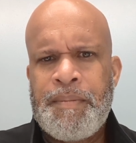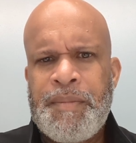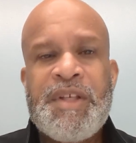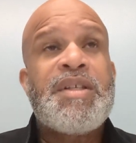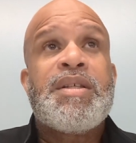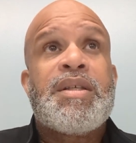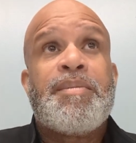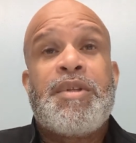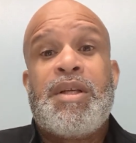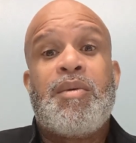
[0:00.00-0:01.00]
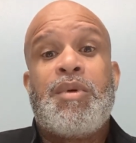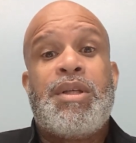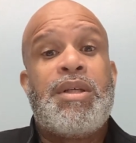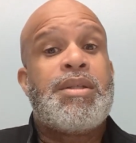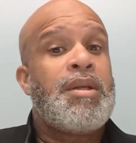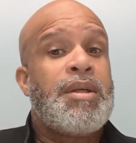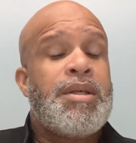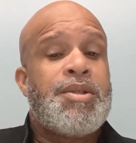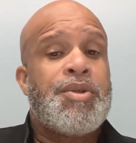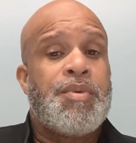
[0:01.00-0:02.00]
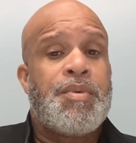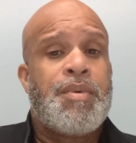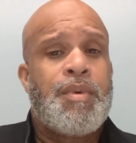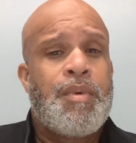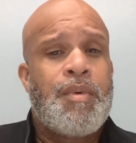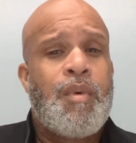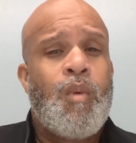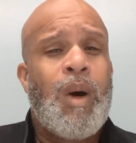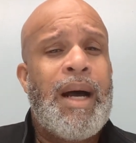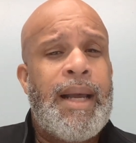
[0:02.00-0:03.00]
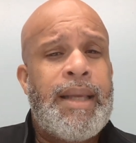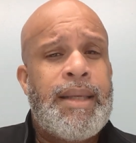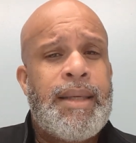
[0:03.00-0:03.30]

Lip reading: This is something that we need to look into. Why?